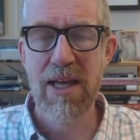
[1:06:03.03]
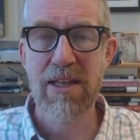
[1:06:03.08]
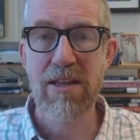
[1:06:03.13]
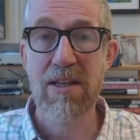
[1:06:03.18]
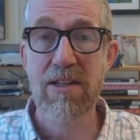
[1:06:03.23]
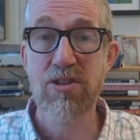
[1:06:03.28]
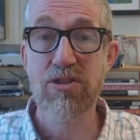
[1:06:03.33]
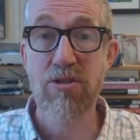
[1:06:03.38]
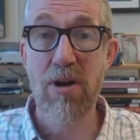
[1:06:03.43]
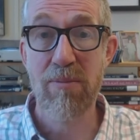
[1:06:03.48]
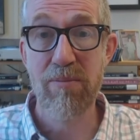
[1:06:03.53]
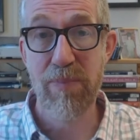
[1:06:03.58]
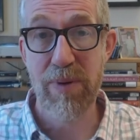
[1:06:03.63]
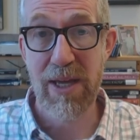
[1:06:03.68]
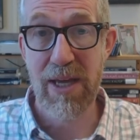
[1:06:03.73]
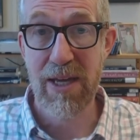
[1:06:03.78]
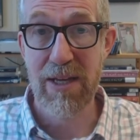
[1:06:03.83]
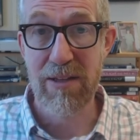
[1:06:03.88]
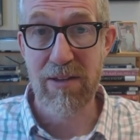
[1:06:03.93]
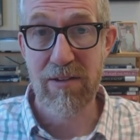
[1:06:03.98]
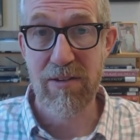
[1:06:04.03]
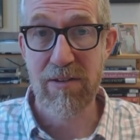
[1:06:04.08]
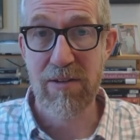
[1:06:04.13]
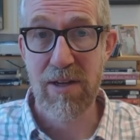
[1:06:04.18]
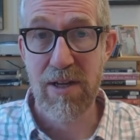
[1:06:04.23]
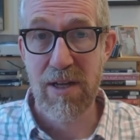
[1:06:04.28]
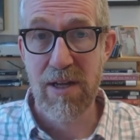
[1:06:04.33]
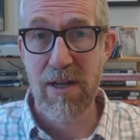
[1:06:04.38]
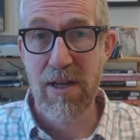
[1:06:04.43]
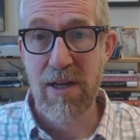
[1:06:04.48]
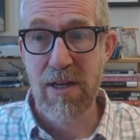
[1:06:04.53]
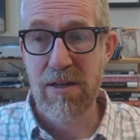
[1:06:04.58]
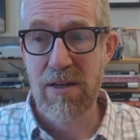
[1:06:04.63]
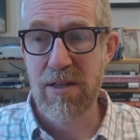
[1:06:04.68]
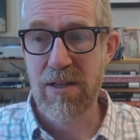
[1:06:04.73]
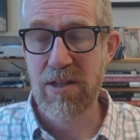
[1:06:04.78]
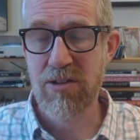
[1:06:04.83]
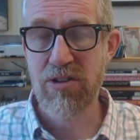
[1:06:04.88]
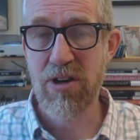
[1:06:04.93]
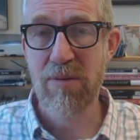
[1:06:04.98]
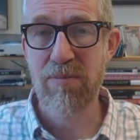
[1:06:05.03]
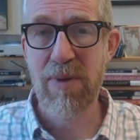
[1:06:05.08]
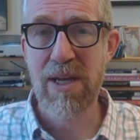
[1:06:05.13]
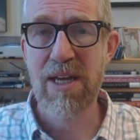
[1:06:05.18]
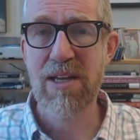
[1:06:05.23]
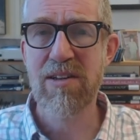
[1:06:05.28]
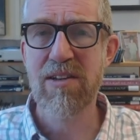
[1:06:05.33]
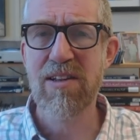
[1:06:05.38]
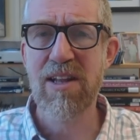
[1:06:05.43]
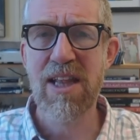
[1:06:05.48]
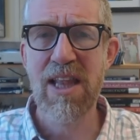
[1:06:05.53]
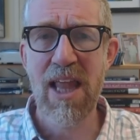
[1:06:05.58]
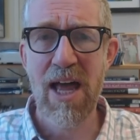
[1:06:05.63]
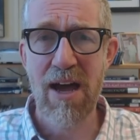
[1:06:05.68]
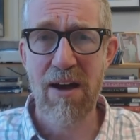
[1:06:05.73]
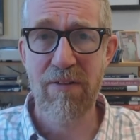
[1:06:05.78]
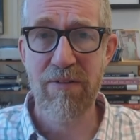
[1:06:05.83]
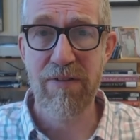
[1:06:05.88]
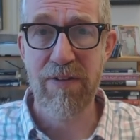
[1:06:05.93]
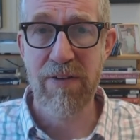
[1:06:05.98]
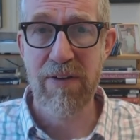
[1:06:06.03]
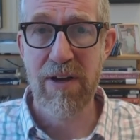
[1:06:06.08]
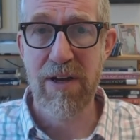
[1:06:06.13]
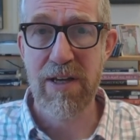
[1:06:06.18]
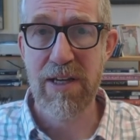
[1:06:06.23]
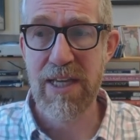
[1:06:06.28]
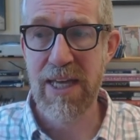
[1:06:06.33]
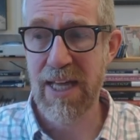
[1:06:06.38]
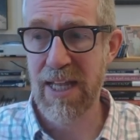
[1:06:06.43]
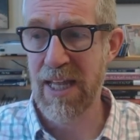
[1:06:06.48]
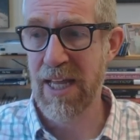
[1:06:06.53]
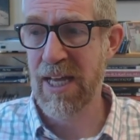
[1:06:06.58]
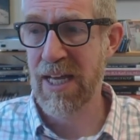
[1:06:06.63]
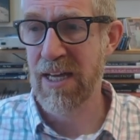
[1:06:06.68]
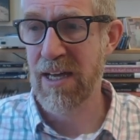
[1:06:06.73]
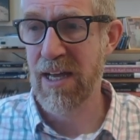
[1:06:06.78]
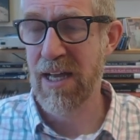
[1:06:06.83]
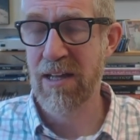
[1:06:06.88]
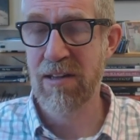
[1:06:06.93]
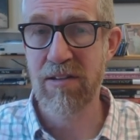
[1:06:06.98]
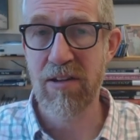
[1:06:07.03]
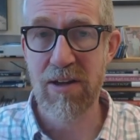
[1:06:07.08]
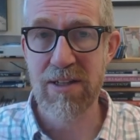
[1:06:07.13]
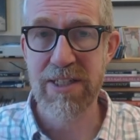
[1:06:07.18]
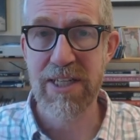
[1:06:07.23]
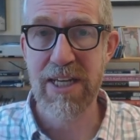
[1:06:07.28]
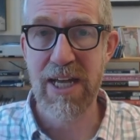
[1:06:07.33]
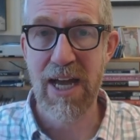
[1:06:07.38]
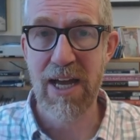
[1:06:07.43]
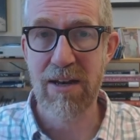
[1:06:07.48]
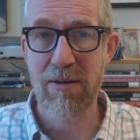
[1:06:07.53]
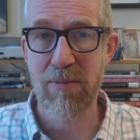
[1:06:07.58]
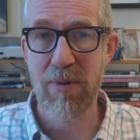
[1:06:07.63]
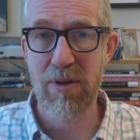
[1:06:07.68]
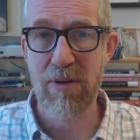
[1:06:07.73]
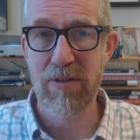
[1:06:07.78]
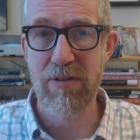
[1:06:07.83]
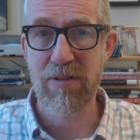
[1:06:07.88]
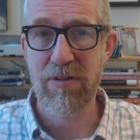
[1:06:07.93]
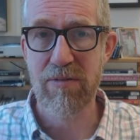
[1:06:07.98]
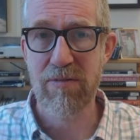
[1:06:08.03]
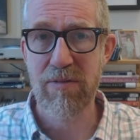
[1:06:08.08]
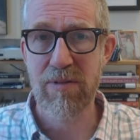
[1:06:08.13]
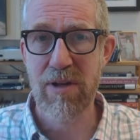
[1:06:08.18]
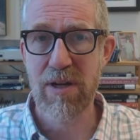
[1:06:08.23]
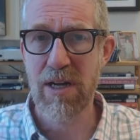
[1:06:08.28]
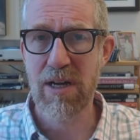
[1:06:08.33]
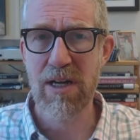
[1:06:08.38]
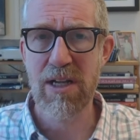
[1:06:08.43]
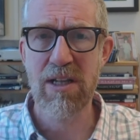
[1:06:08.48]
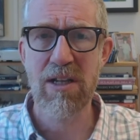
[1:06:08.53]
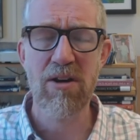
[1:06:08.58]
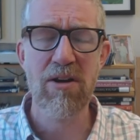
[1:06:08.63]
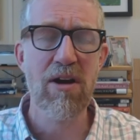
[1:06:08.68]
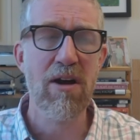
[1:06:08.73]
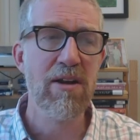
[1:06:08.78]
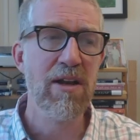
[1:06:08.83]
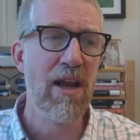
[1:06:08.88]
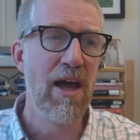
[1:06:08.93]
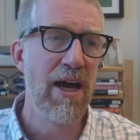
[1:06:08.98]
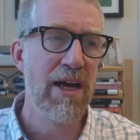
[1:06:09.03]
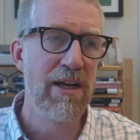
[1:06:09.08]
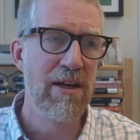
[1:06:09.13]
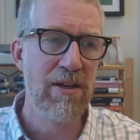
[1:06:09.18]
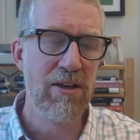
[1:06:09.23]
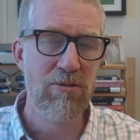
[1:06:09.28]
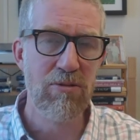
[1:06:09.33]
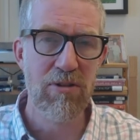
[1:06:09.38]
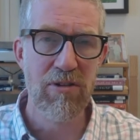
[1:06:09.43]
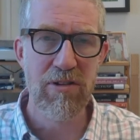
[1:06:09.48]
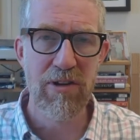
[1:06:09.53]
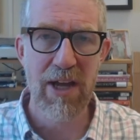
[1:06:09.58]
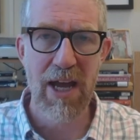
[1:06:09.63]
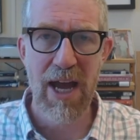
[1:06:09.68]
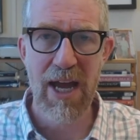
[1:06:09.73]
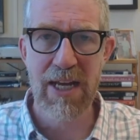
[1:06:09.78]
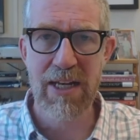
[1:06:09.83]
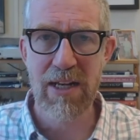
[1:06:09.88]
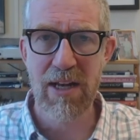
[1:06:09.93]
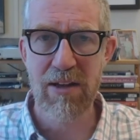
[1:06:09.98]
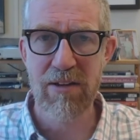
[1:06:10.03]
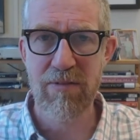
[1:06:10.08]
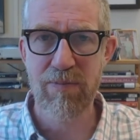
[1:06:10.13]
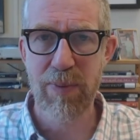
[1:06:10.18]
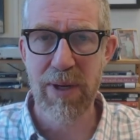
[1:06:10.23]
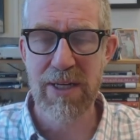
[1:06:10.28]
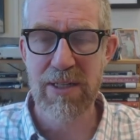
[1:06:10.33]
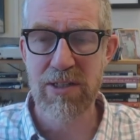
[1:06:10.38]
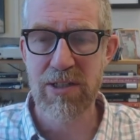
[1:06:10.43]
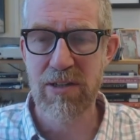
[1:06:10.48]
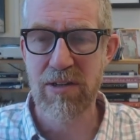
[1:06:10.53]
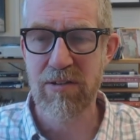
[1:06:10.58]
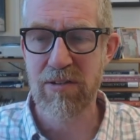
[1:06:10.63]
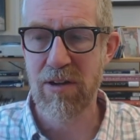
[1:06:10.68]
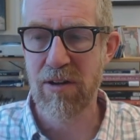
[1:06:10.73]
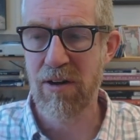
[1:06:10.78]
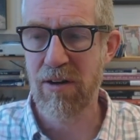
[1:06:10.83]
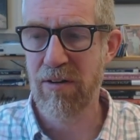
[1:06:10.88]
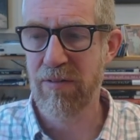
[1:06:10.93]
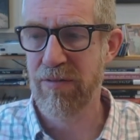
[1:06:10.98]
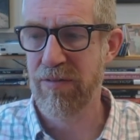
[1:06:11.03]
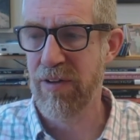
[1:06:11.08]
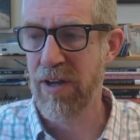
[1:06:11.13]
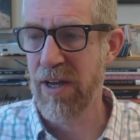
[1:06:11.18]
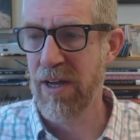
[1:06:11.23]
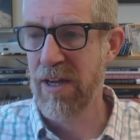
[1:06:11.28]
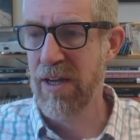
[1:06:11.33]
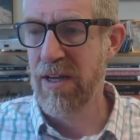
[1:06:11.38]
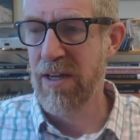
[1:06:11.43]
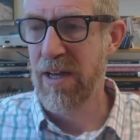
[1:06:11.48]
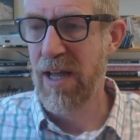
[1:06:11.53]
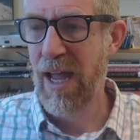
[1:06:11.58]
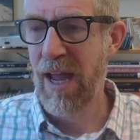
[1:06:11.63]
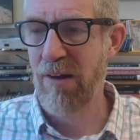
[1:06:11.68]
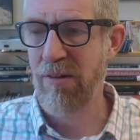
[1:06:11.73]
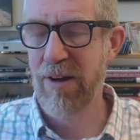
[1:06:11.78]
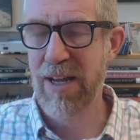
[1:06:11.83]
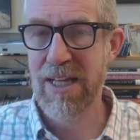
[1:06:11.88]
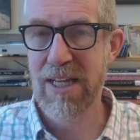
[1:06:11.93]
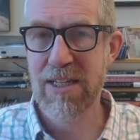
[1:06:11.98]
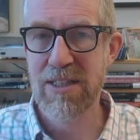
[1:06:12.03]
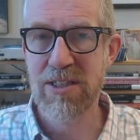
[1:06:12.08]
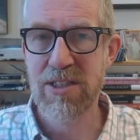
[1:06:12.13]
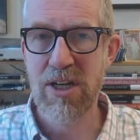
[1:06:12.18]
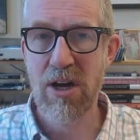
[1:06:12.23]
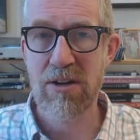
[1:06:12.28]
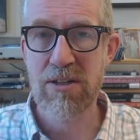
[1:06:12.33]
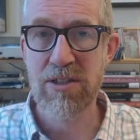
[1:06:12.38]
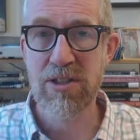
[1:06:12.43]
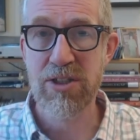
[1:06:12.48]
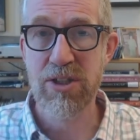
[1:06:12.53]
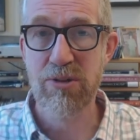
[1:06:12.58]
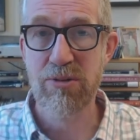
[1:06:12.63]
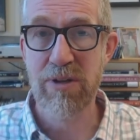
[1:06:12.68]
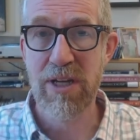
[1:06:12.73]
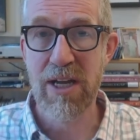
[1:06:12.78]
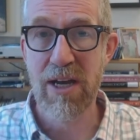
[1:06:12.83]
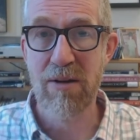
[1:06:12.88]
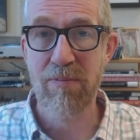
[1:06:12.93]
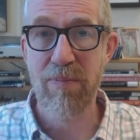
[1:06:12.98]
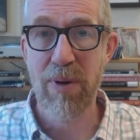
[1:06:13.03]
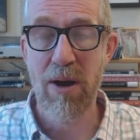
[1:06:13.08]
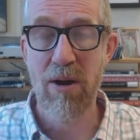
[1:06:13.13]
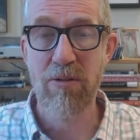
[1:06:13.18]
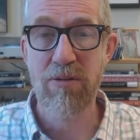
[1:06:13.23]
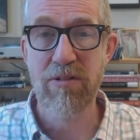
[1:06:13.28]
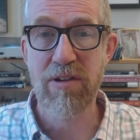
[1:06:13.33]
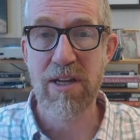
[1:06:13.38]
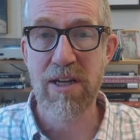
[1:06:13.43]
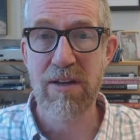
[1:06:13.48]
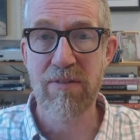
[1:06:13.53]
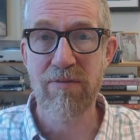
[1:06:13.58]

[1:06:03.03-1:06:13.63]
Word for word: uh, elephants, like the Trump kids, the Trump kids love killing exotic animals. Uh, look online and you will see endless pictures of